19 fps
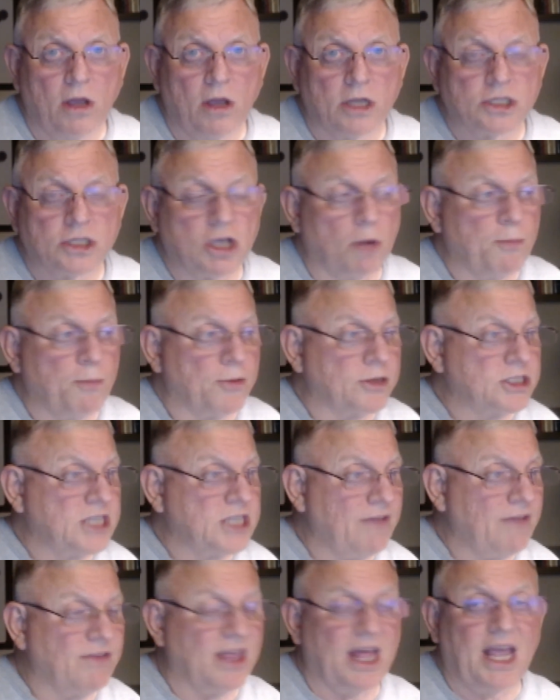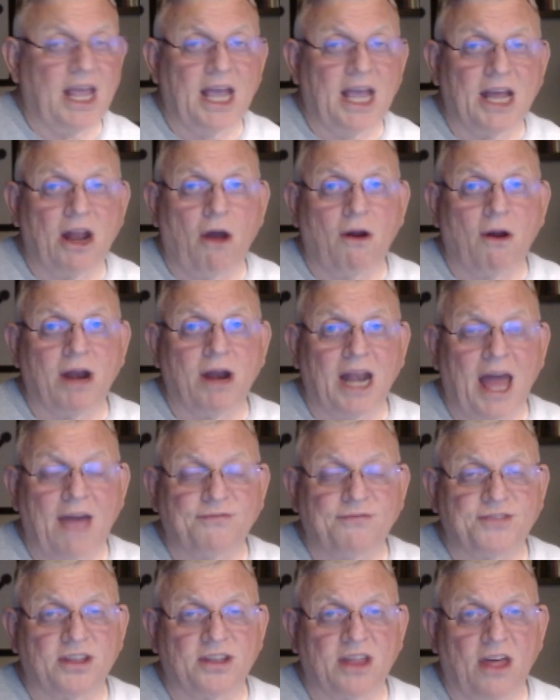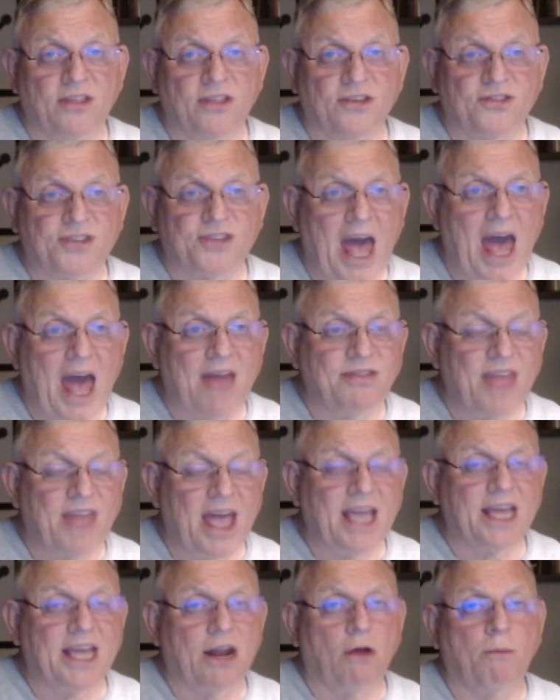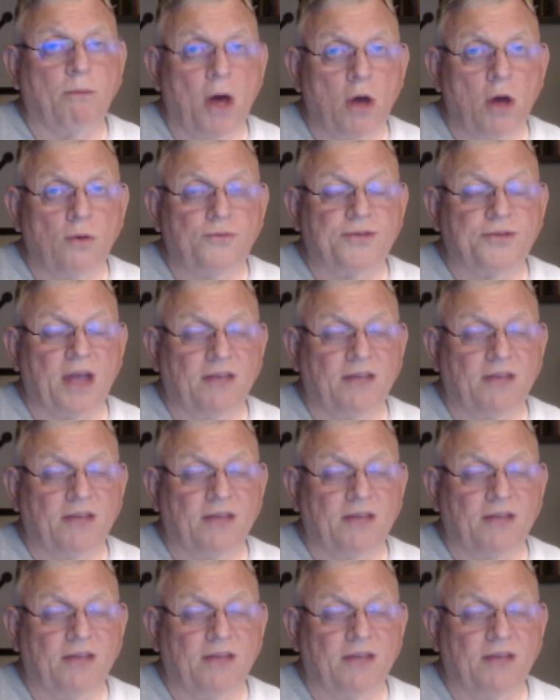So perceiving that he had already left to the other side, they get on boats,